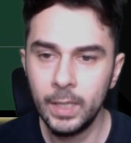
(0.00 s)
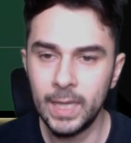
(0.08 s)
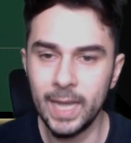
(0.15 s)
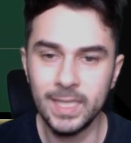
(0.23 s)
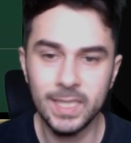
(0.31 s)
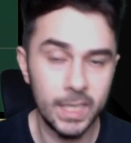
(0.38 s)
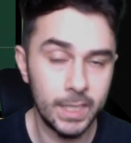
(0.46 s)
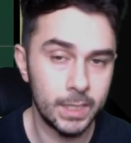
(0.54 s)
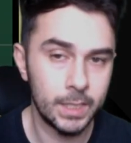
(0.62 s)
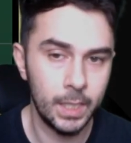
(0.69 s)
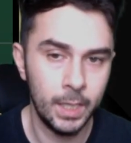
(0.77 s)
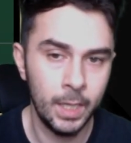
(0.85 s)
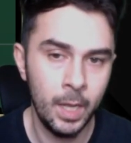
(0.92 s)
That is
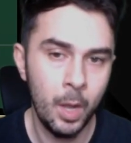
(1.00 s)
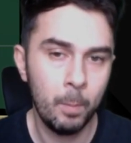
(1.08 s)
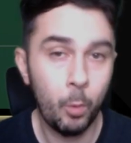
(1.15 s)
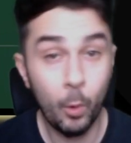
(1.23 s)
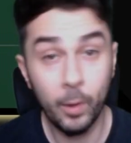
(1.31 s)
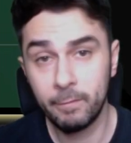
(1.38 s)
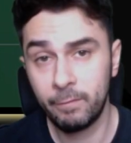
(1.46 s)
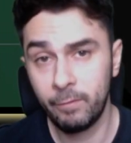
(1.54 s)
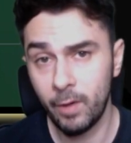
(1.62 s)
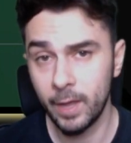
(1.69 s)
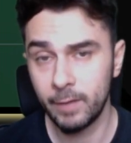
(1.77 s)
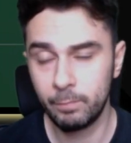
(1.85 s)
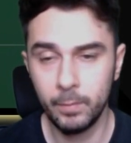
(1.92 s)

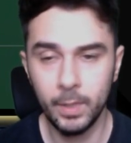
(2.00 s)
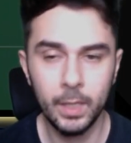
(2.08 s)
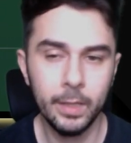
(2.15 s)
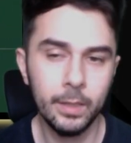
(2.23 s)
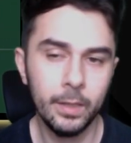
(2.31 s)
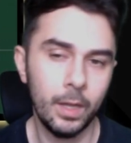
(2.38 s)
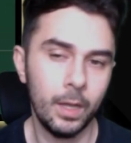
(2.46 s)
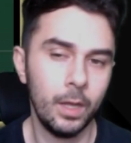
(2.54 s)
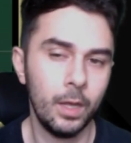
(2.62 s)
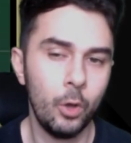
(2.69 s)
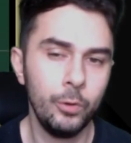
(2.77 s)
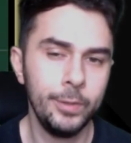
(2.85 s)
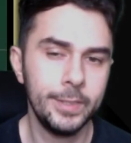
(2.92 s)
6.5 million,
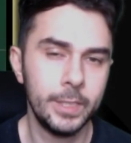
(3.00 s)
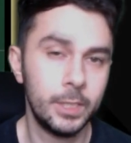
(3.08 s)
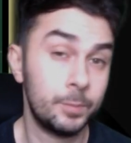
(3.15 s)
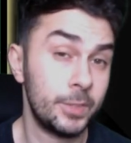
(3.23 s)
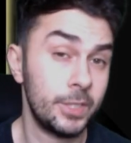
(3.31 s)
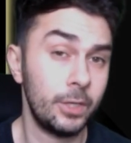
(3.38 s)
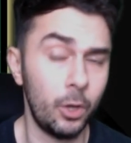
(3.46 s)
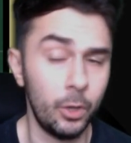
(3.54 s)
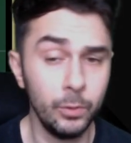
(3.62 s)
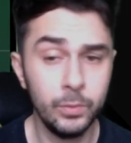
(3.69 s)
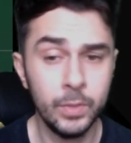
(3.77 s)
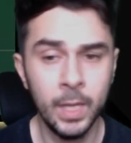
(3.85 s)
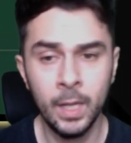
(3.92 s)
only 6%
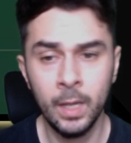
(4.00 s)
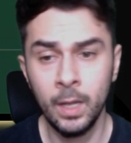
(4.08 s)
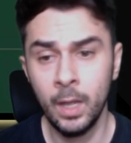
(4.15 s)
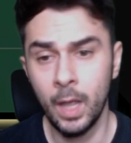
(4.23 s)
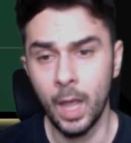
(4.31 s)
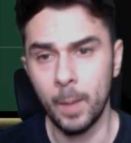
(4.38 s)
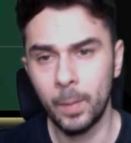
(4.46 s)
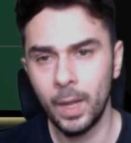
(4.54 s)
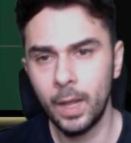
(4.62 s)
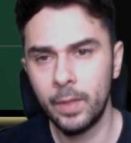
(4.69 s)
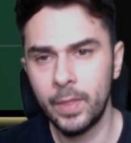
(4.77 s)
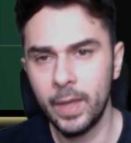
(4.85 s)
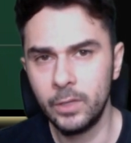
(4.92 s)
owned. A
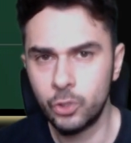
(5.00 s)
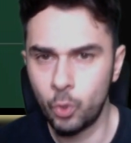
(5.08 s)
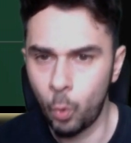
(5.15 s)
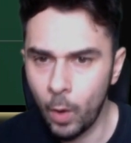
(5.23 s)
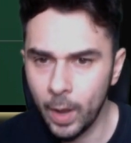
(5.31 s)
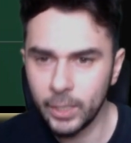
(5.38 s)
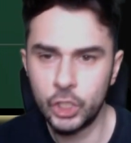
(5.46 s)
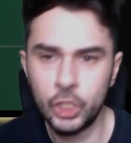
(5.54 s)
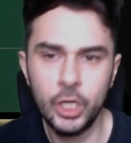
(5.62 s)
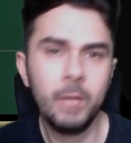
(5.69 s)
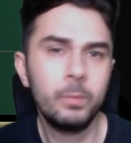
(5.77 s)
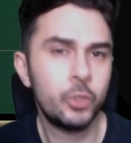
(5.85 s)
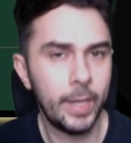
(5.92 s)
player that is quite
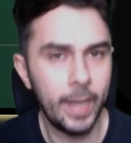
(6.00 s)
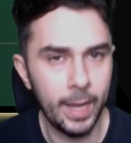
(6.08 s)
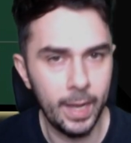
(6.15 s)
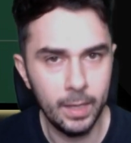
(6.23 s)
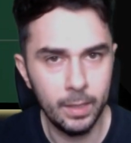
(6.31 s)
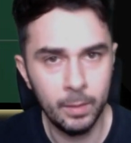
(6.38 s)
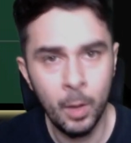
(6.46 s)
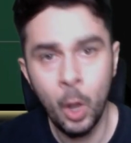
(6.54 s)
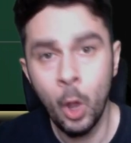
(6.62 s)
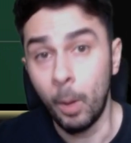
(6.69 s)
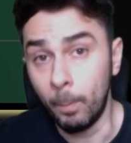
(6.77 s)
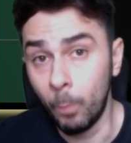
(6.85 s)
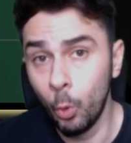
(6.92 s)
cheap to get in
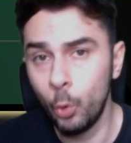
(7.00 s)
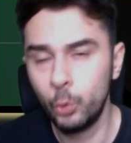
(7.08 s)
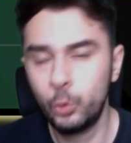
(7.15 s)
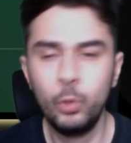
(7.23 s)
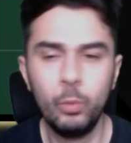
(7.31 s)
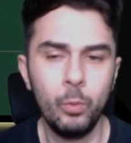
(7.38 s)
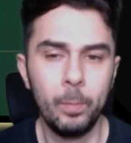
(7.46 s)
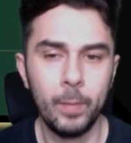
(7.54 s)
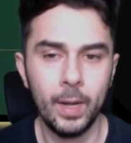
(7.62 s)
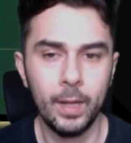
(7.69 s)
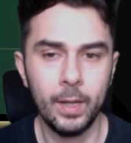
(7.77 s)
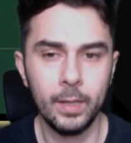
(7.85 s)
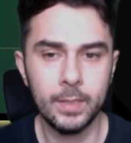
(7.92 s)
more Dortmund
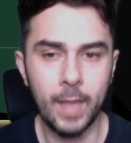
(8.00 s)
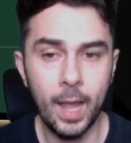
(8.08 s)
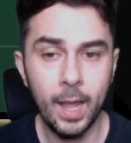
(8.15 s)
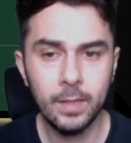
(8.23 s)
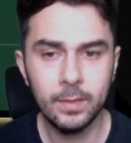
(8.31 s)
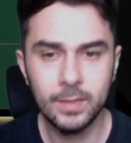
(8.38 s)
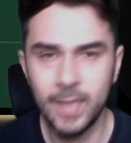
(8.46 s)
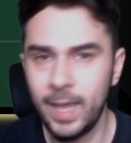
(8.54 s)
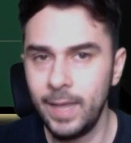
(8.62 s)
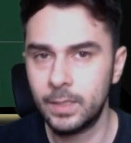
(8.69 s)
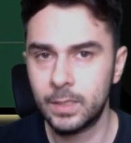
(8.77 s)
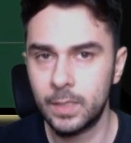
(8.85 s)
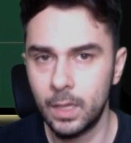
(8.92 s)
players and
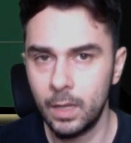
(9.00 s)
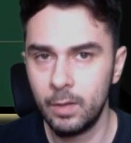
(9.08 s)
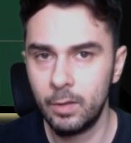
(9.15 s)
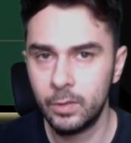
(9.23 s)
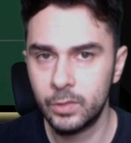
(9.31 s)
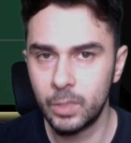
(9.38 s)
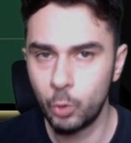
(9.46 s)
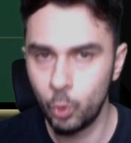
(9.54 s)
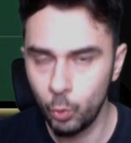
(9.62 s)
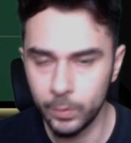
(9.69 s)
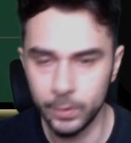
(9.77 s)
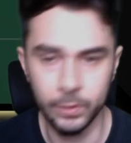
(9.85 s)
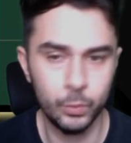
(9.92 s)
takes some
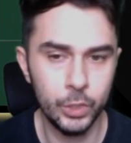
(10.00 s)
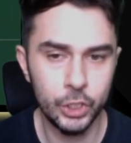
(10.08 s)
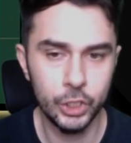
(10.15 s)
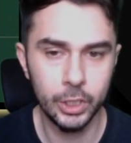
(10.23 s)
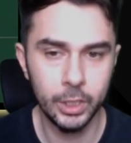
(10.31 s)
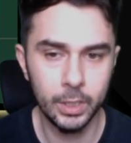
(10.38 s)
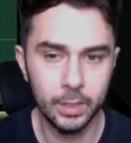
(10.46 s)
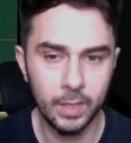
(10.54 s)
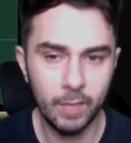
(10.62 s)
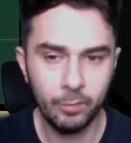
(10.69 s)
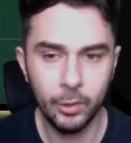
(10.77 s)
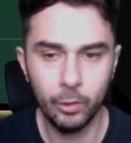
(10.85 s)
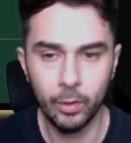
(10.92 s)
corners, which
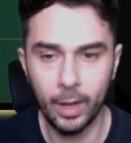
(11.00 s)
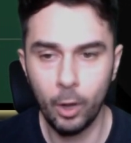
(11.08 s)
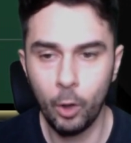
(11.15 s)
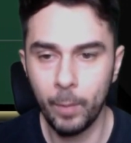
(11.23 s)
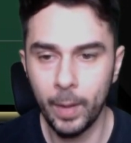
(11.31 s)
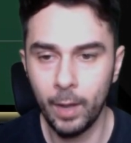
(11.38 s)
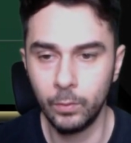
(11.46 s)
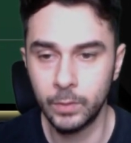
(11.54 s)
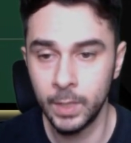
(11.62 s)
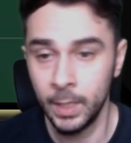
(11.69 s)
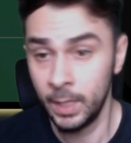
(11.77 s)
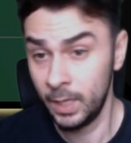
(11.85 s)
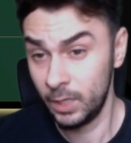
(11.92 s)
definitely going to help out
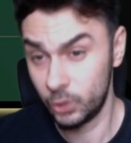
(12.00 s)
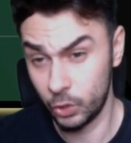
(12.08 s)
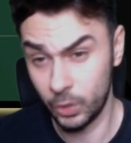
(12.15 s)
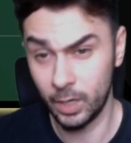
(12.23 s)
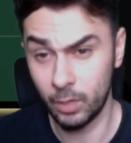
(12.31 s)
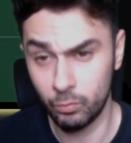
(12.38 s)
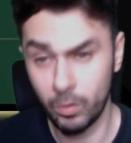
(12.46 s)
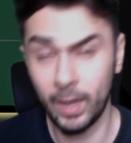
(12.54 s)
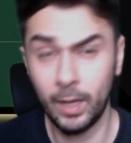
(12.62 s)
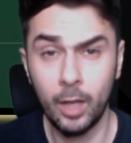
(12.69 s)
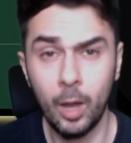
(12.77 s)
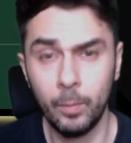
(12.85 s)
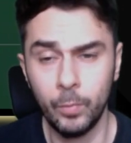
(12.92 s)
to kind of
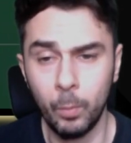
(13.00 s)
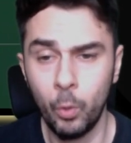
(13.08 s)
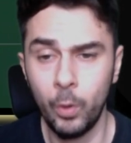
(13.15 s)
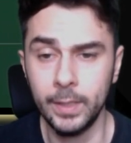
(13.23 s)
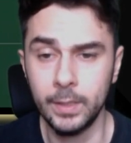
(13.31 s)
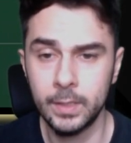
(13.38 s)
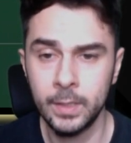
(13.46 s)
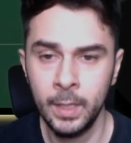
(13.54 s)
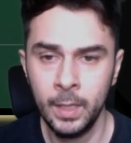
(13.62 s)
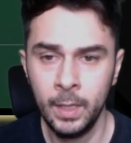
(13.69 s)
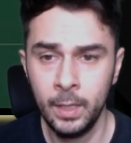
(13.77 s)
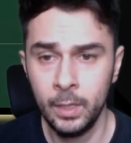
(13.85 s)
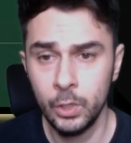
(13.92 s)
rank up the points.
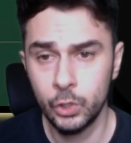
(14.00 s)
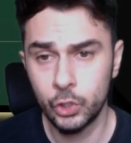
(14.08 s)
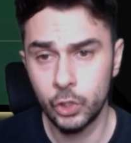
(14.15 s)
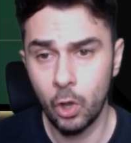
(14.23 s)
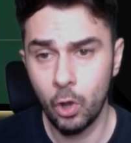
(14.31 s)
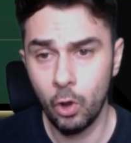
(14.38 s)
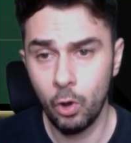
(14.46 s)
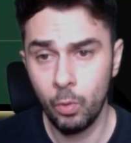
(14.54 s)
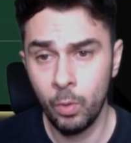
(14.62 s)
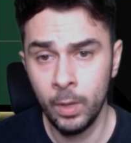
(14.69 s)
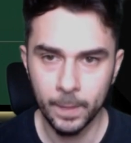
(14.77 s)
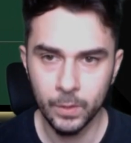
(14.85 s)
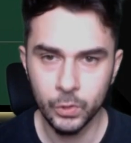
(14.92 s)
So
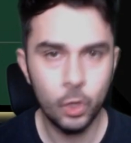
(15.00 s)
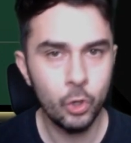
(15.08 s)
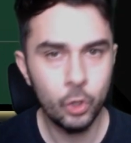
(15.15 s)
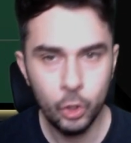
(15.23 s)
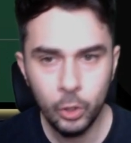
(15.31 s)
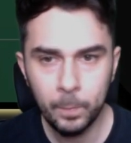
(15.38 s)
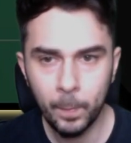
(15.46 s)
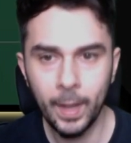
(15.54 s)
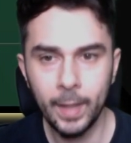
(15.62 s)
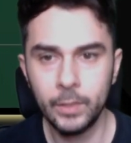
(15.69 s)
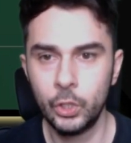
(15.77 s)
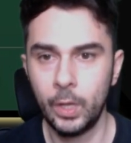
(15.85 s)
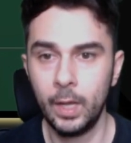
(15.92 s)
a good
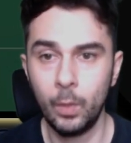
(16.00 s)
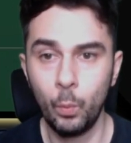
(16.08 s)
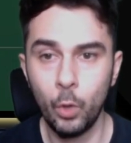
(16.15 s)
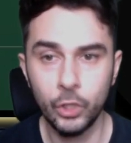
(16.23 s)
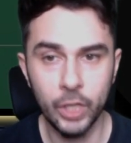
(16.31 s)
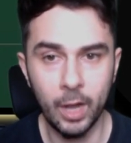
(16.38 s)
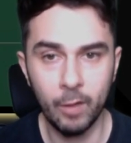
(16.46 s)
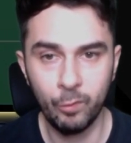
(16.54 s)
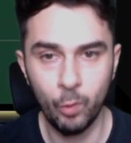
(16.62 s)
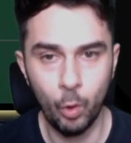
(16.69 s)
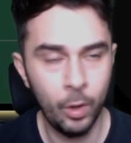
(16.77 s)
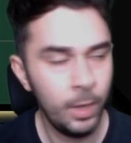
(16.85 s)
player to kind of watch out for.